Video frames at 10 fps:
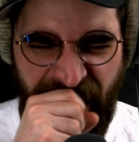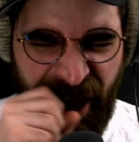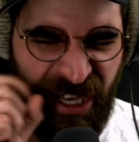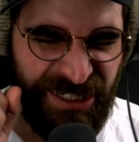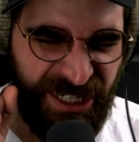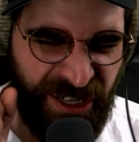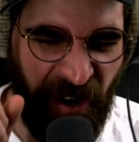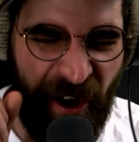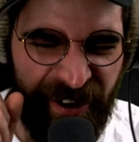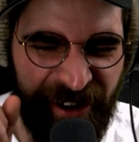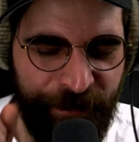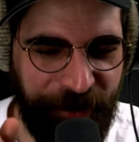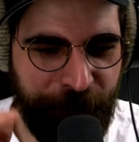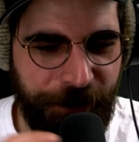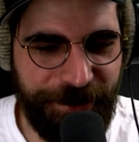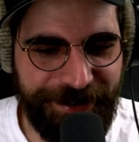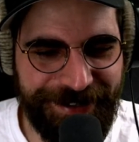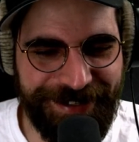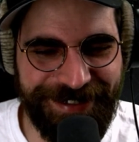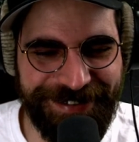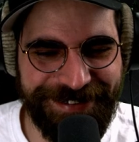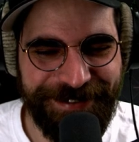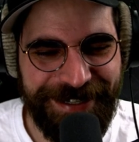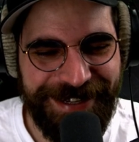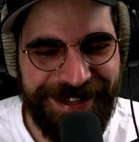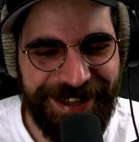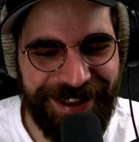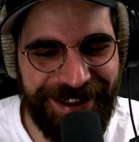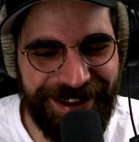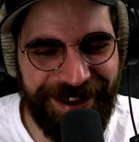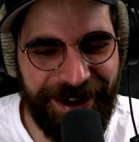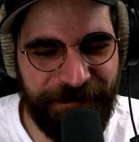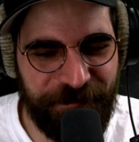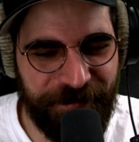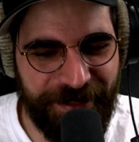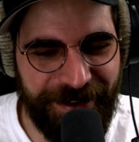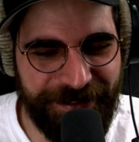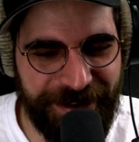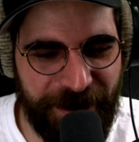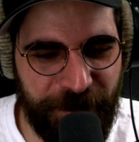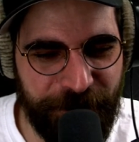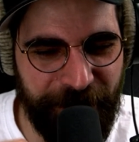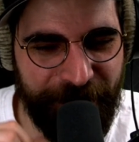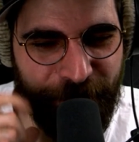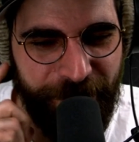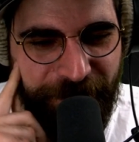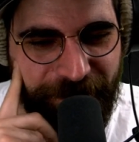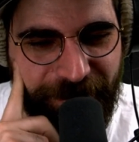That's a yawn number one. Darren Redbeard,